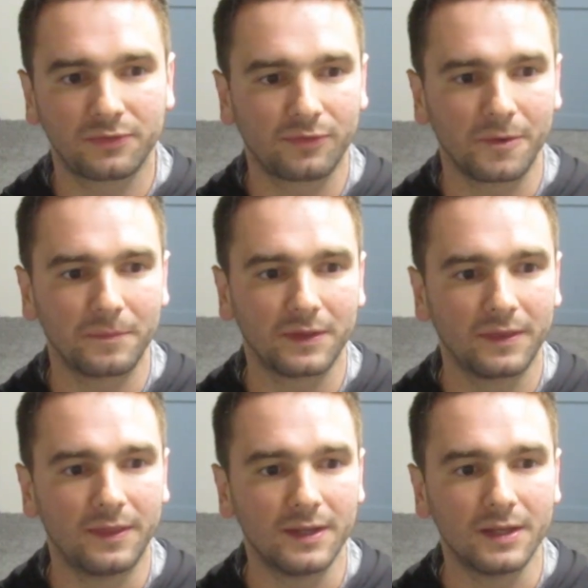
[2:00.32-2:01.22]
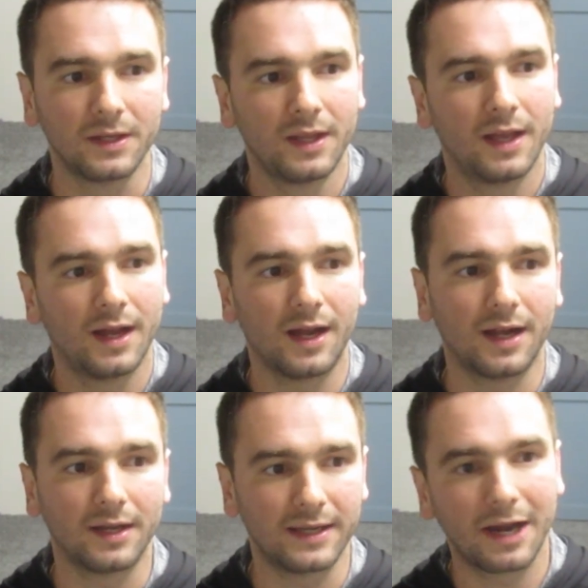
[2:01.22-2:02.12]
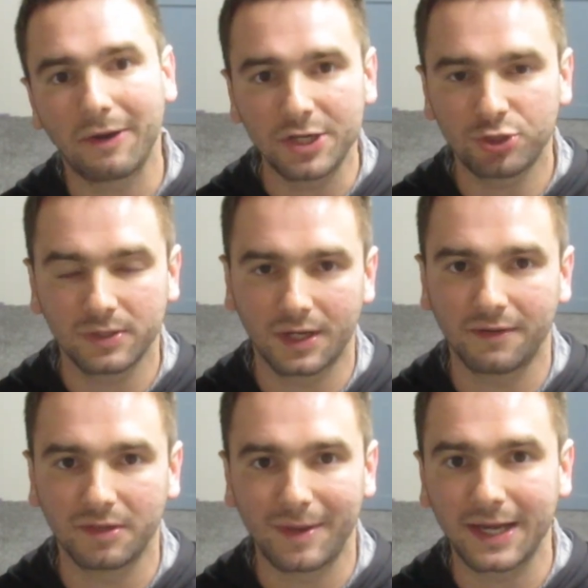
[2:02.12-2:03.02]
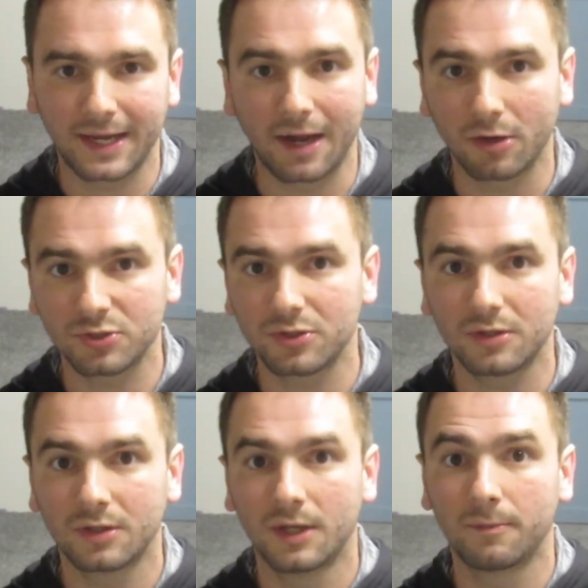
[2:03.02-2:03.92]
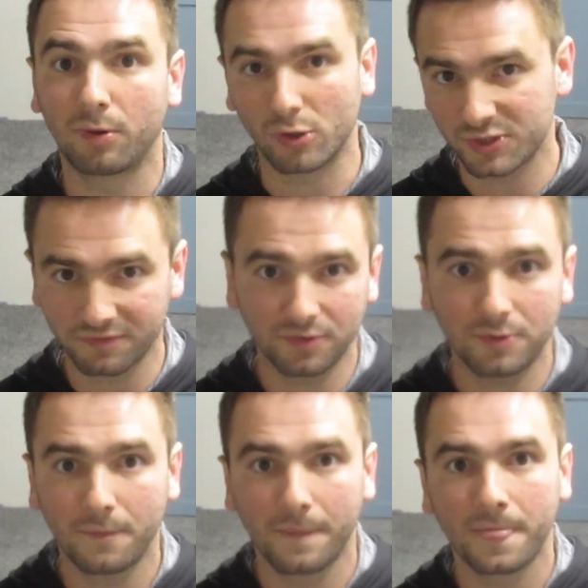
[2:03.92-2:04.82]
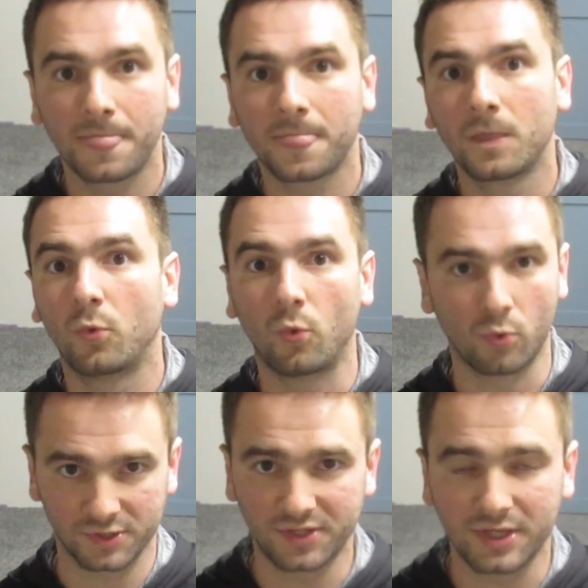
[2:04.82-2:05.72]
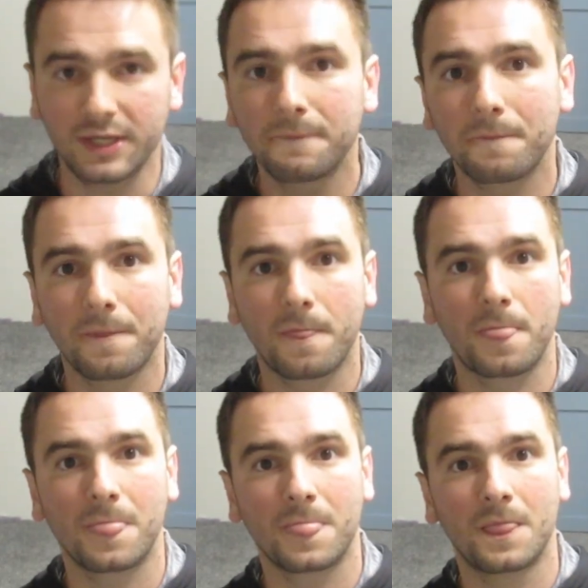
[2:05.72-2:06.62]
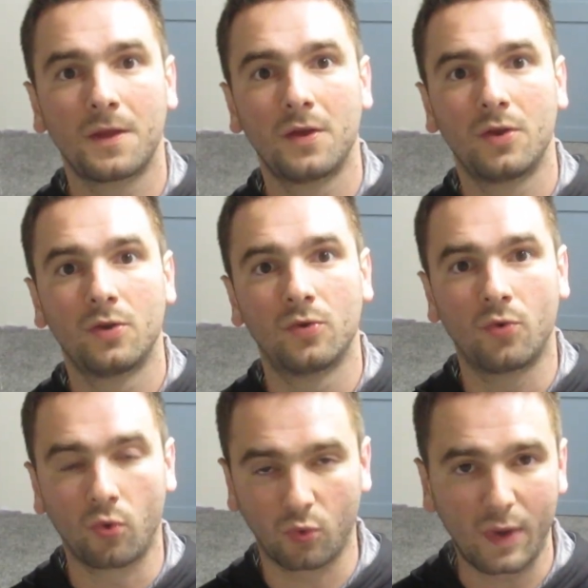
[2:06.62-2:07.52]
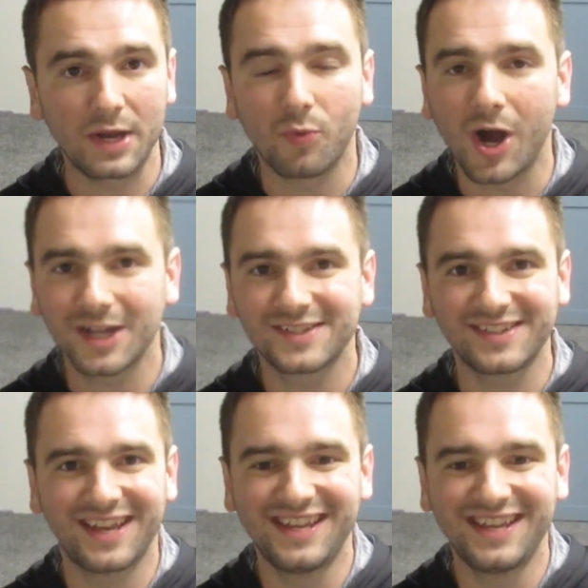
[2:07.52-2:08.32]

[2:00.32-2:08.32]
from the narration of the main character, Percival, or Z, or Wade Watts.